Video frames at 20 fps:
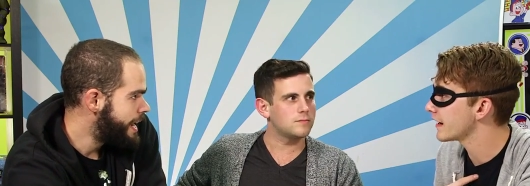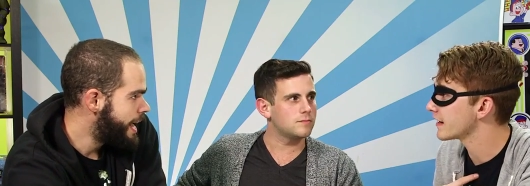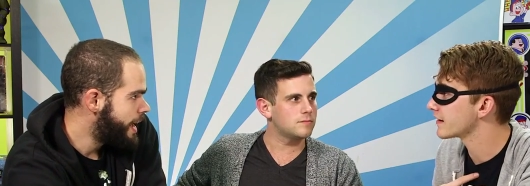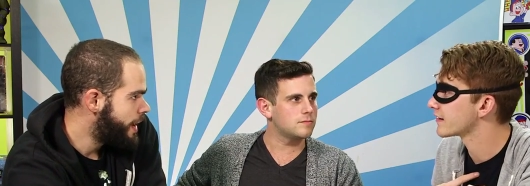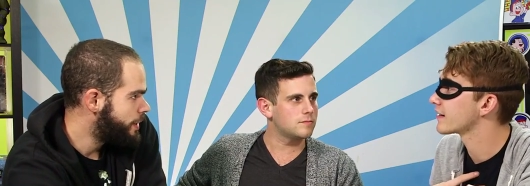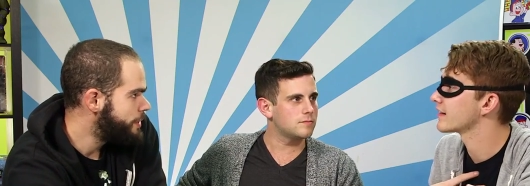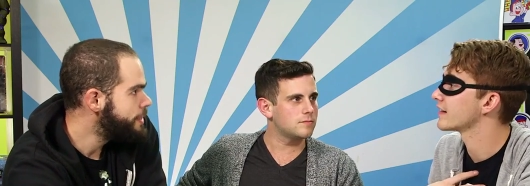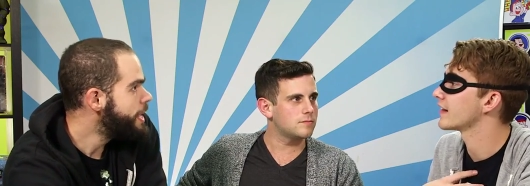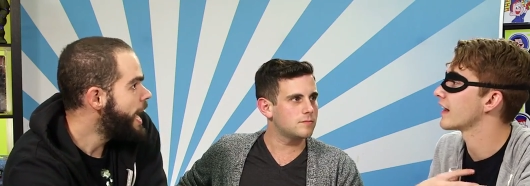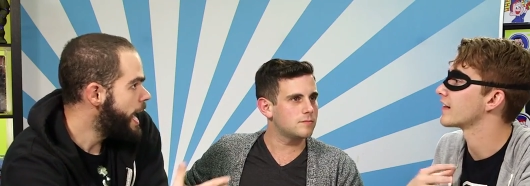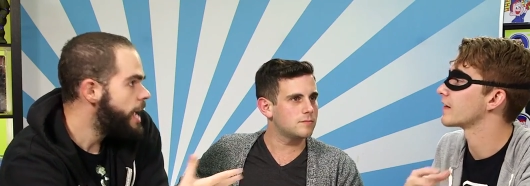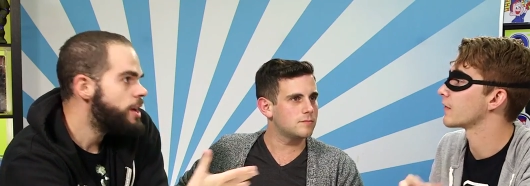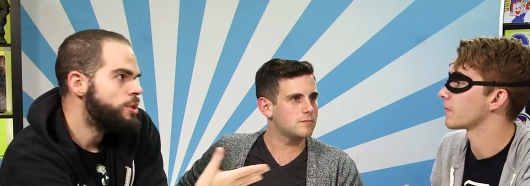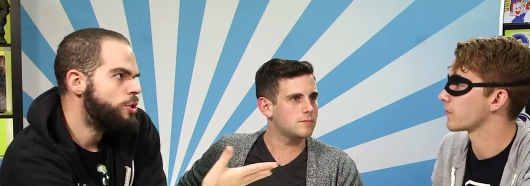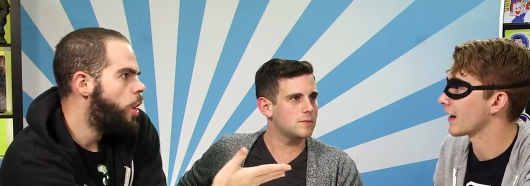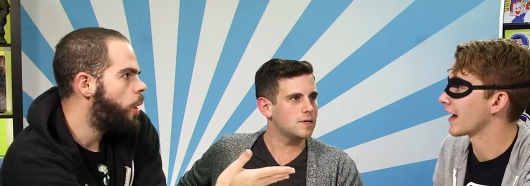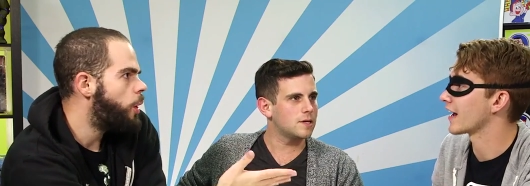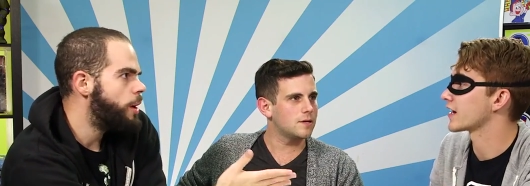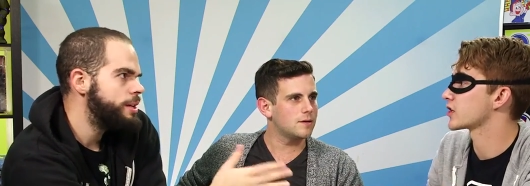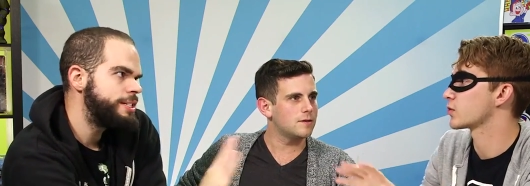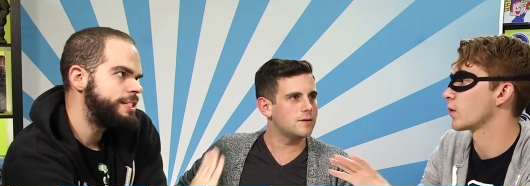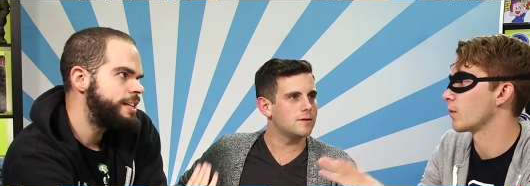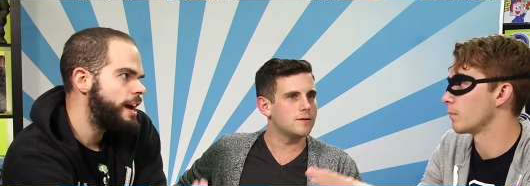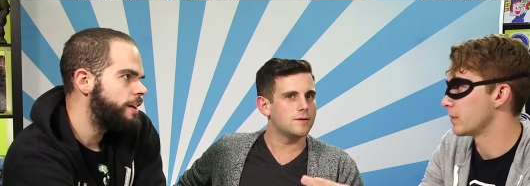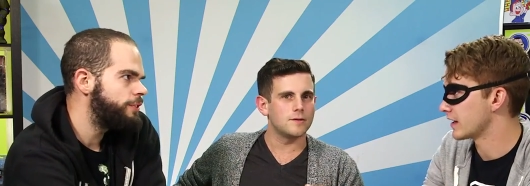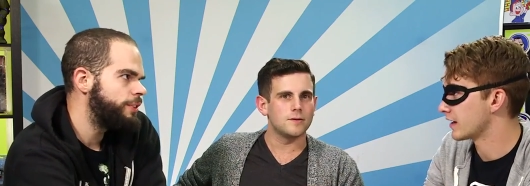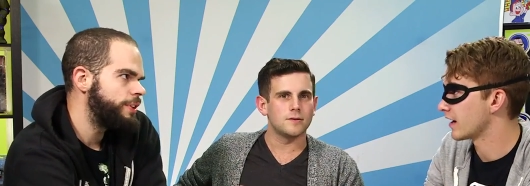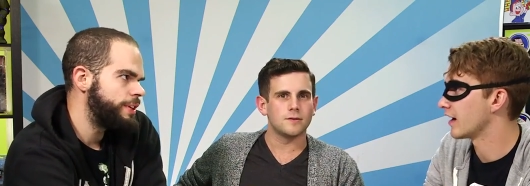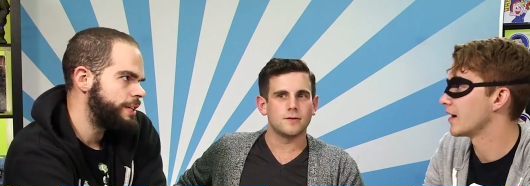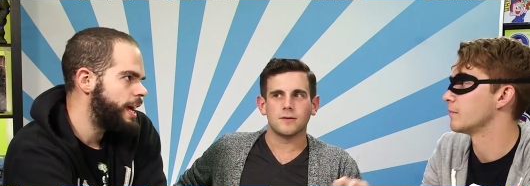Speaker 1: Now, yeah, and no, it's
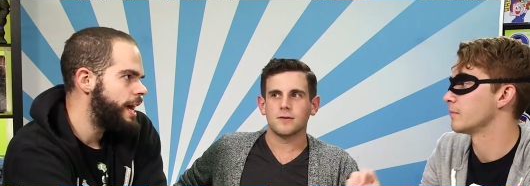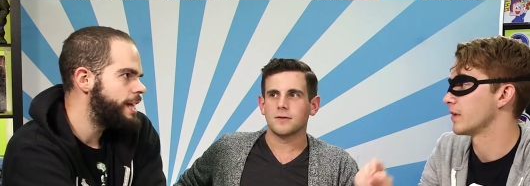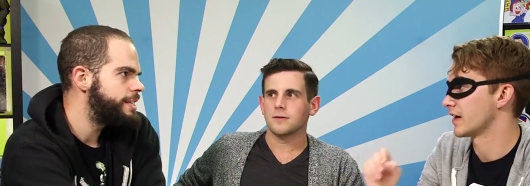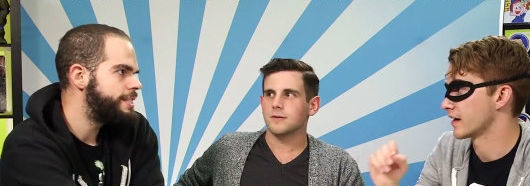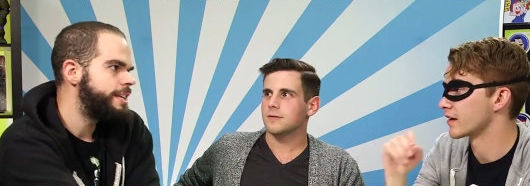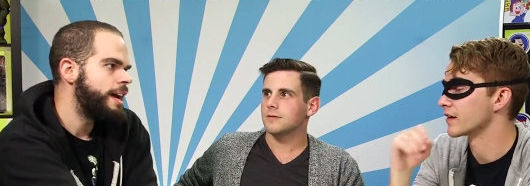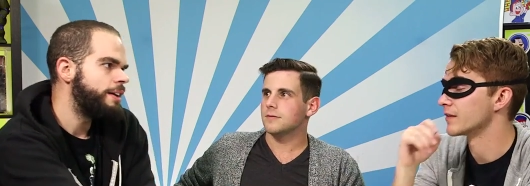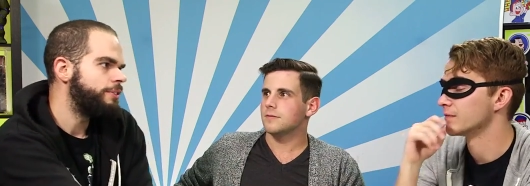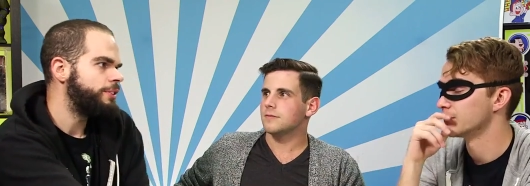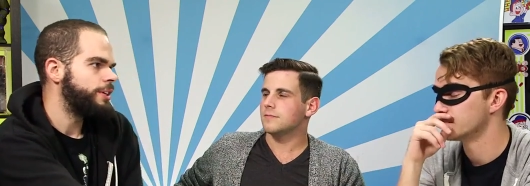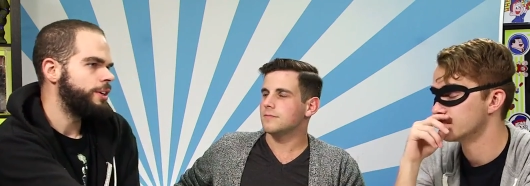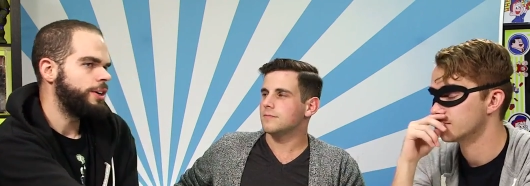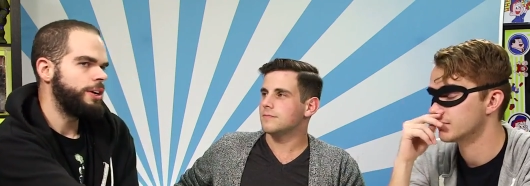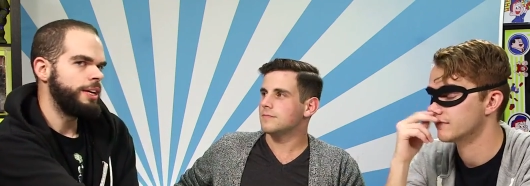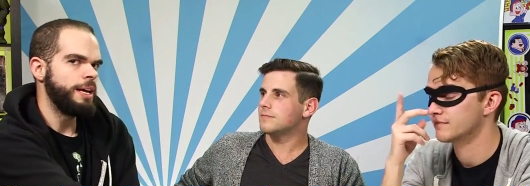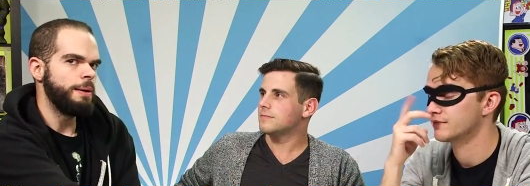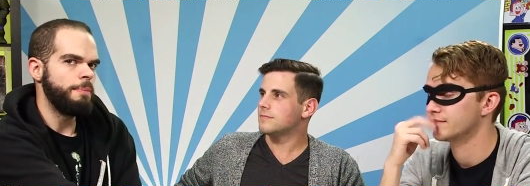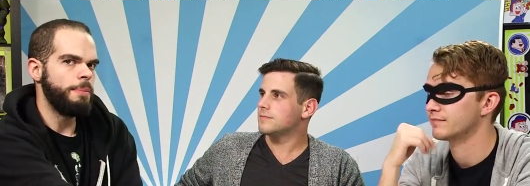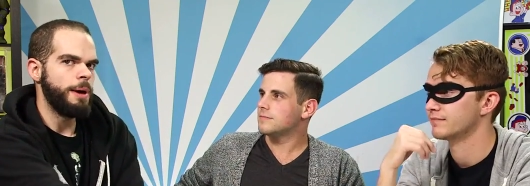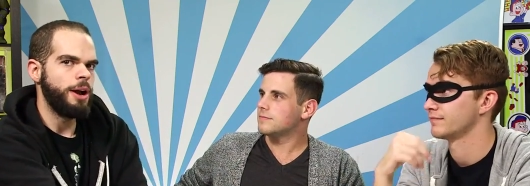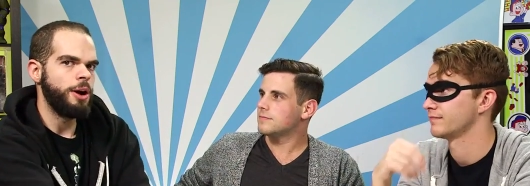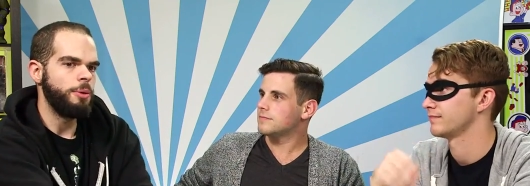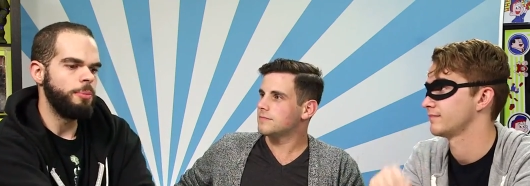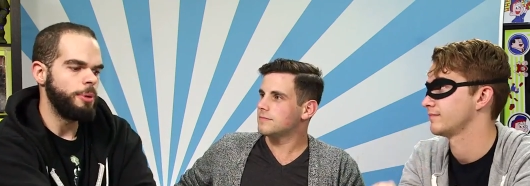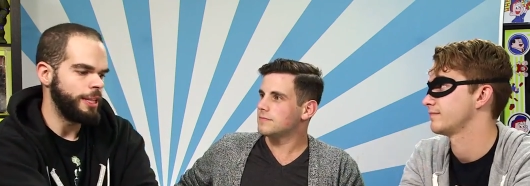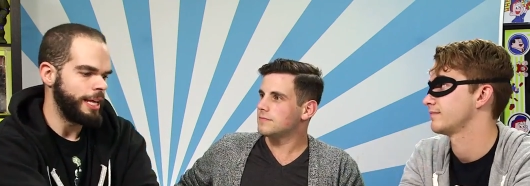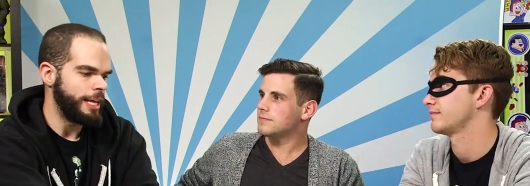definitely yeah, better. it's definitely going to get better. But